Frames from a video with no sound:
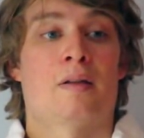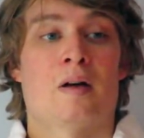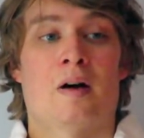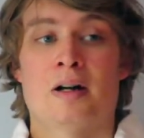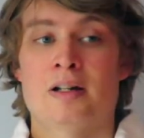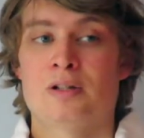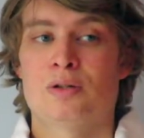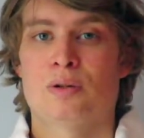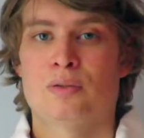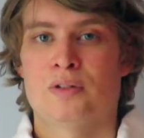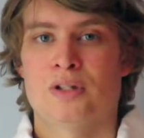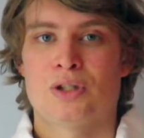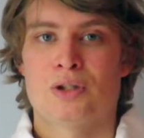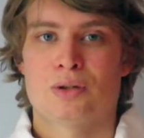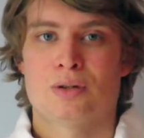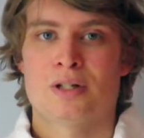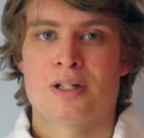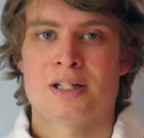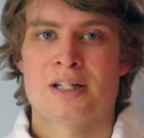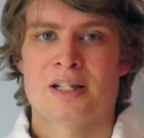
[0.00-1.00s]
I sort of
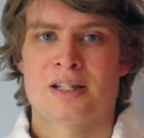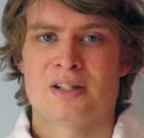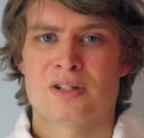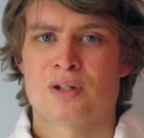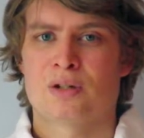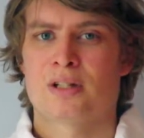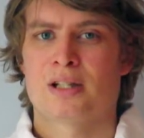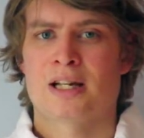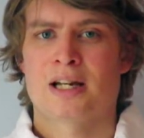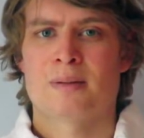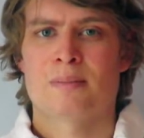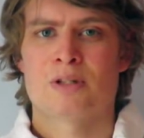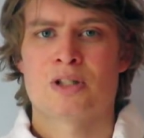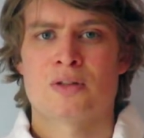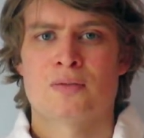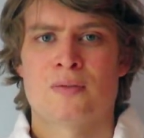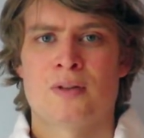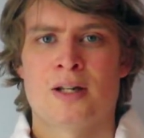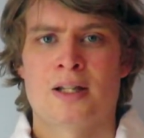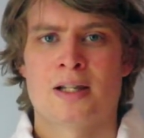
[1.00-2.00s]
enjoyed it, enjoyed the
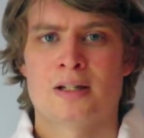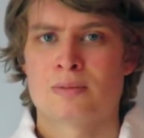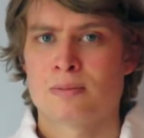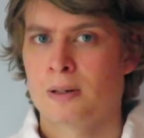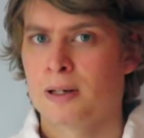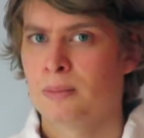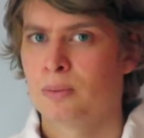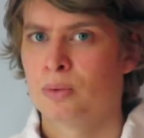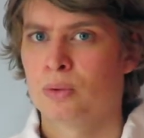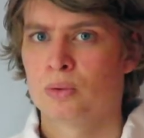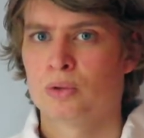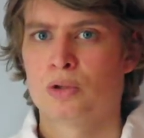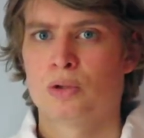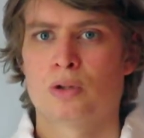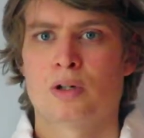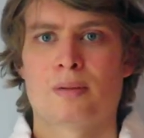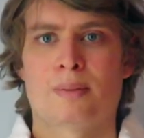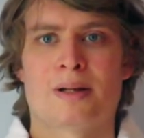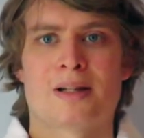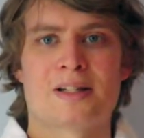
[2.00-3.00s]
atmosphere, there's people
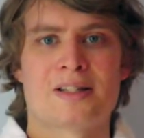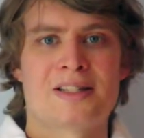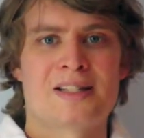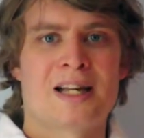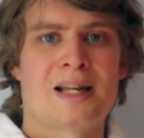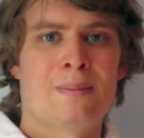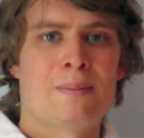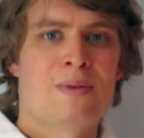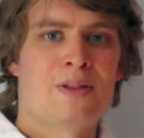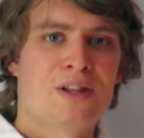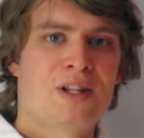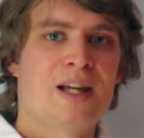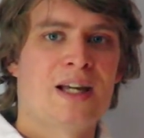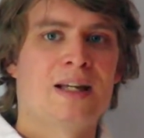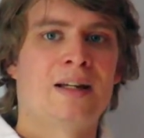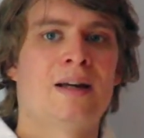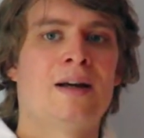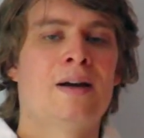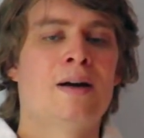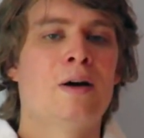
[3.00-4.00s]
talking about the same
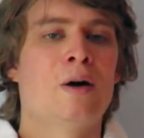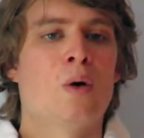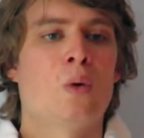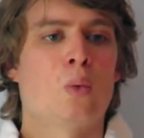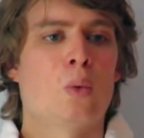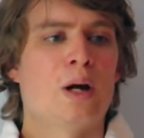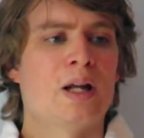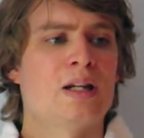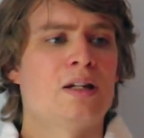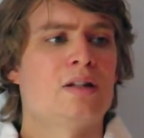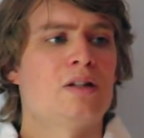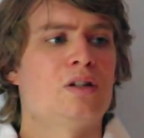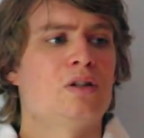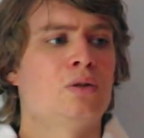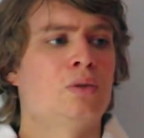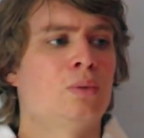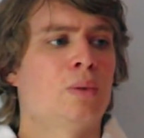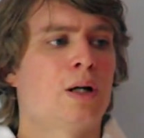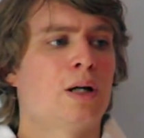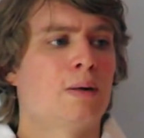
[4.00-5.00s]
thing. When
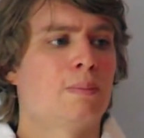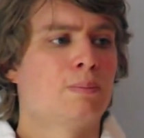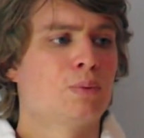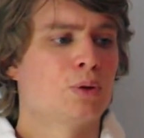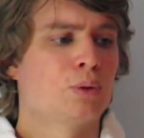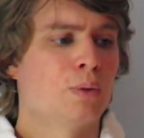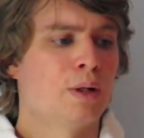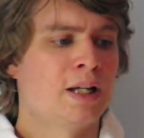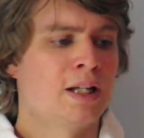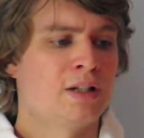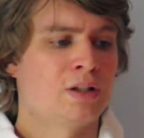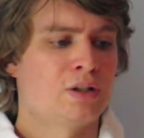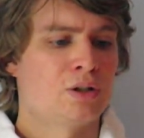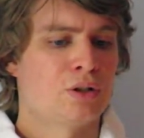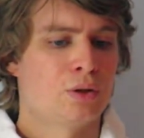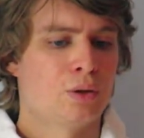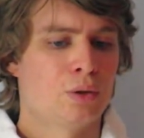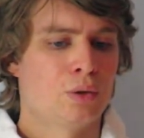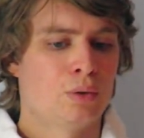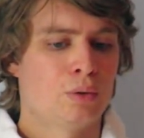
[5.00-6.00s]
you are brought
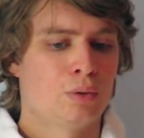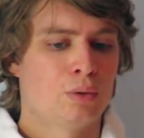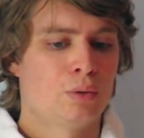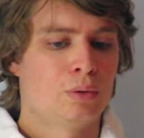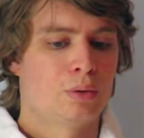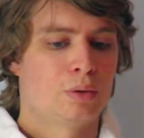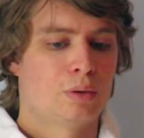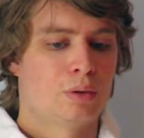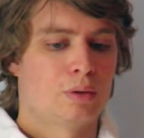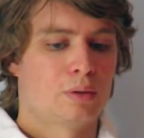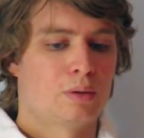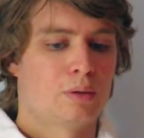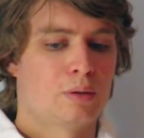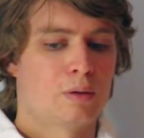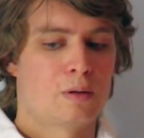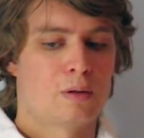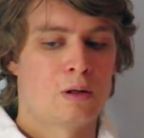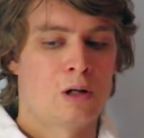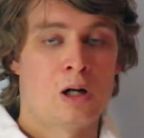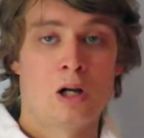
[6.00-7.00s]
into
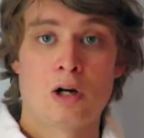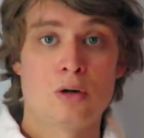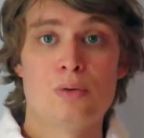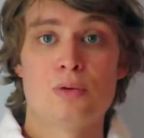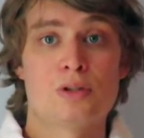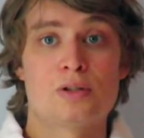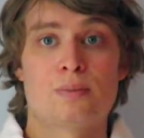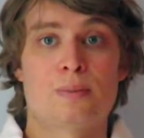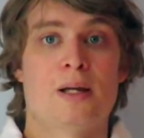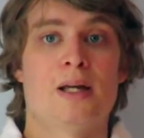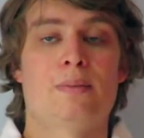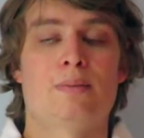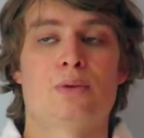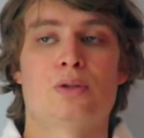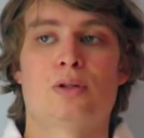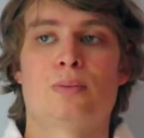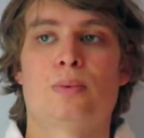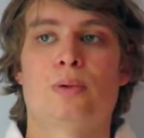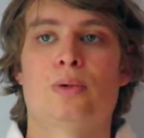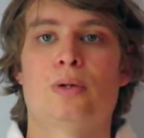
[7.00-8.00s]
loads of people
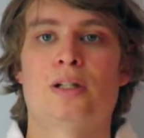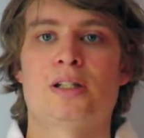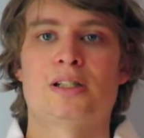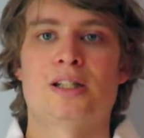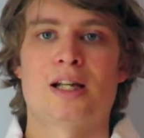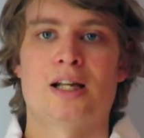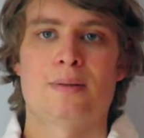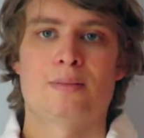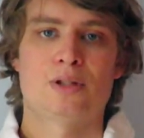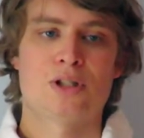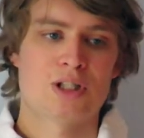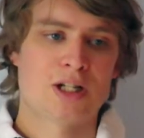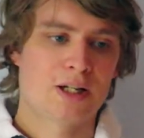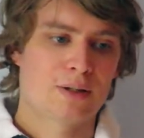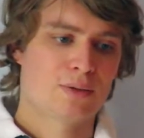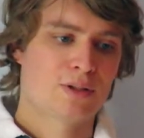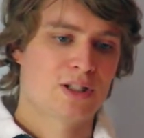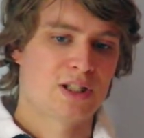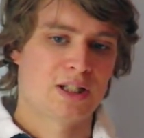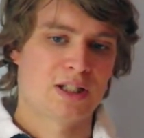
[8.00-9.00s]
supporting teams,
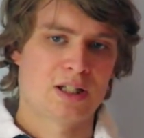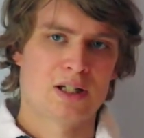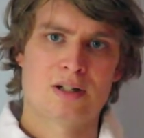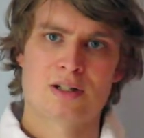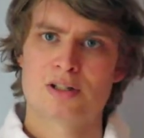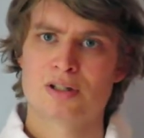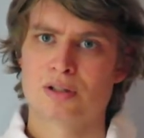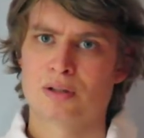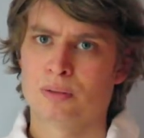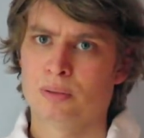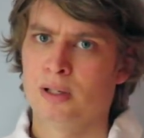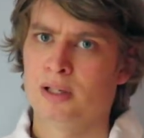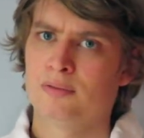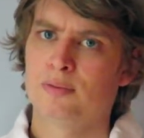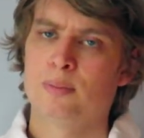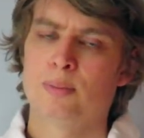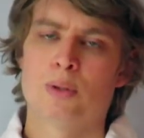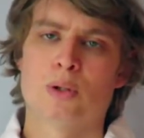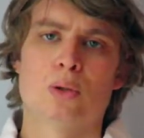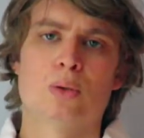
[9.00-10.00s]
Chelsea, Arsenal,
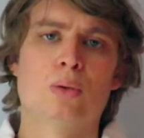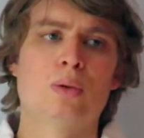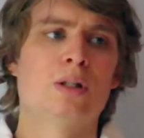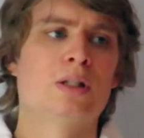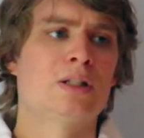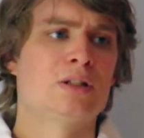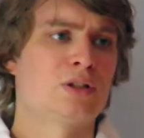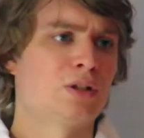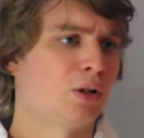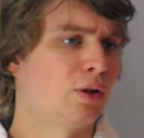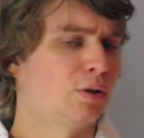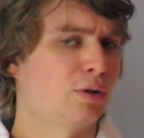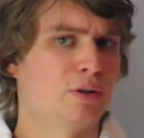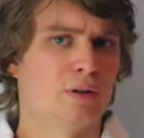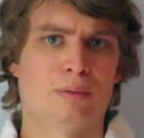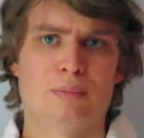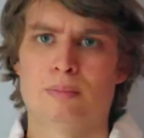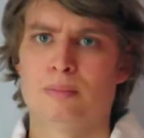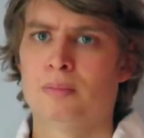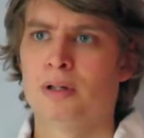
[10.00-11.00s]
Liverpool,
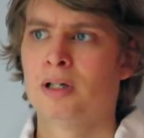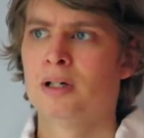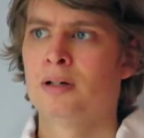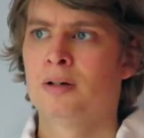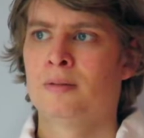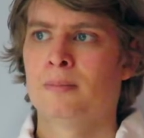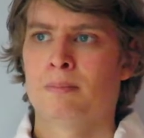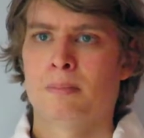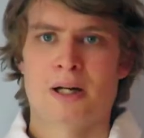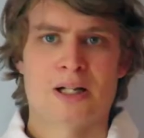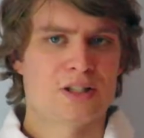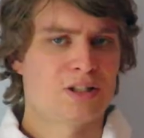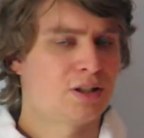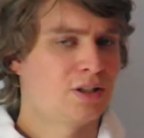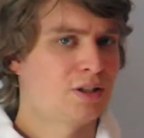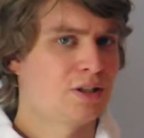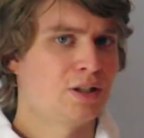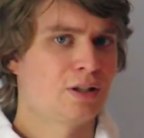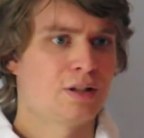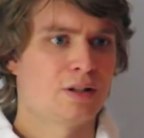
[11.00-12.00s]
Tottenham,
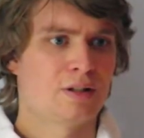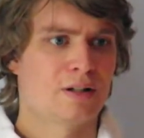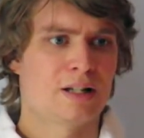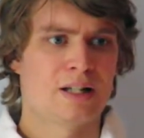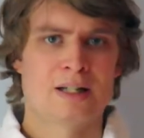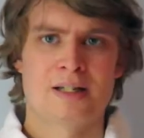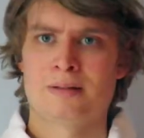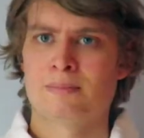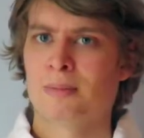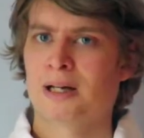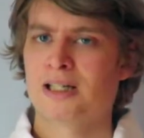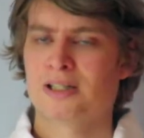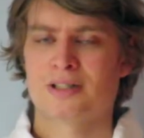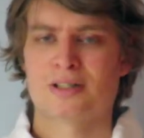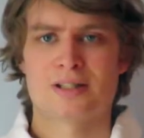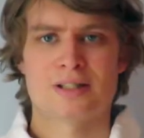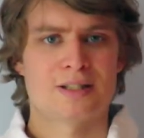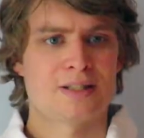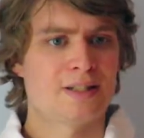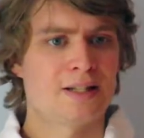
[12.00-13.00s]
Manchester United,
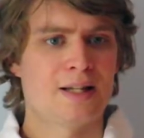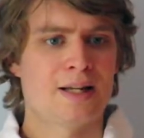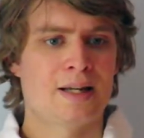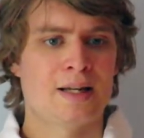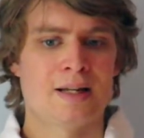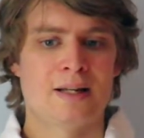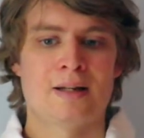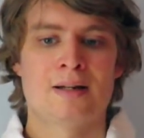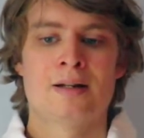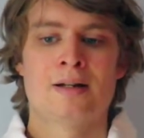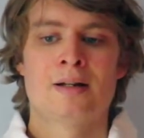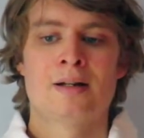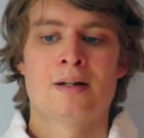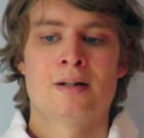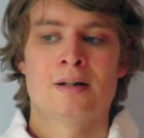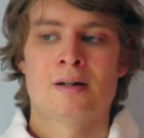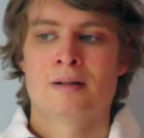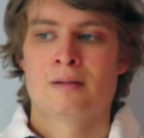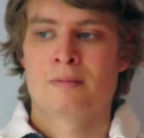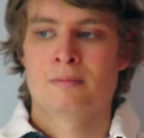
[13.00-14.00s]
Manchester City,
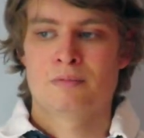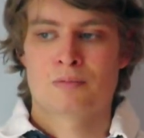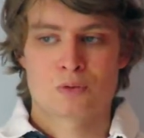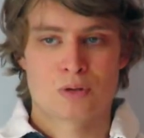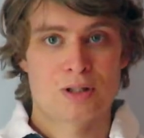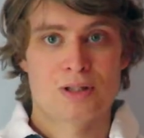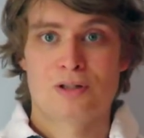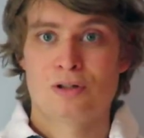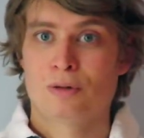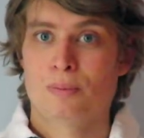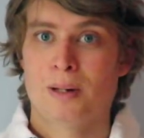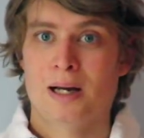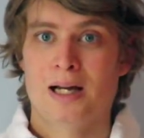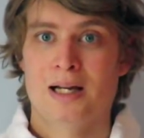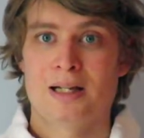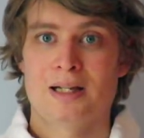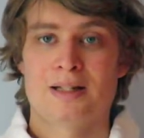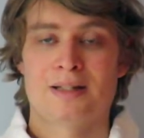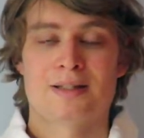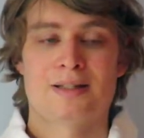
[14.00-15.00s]
Crystal
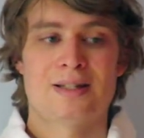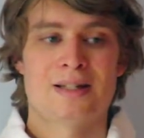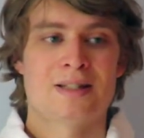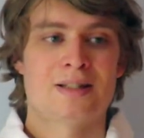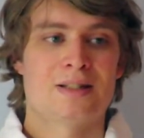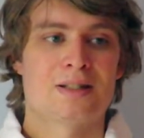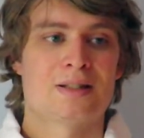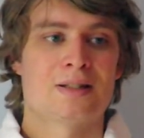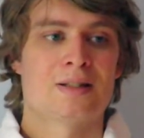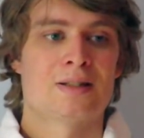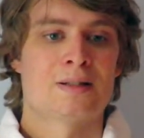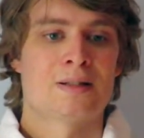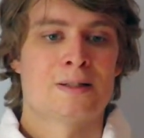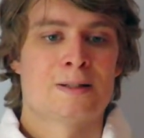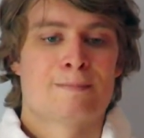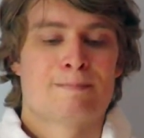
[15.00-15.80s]
Palace. It's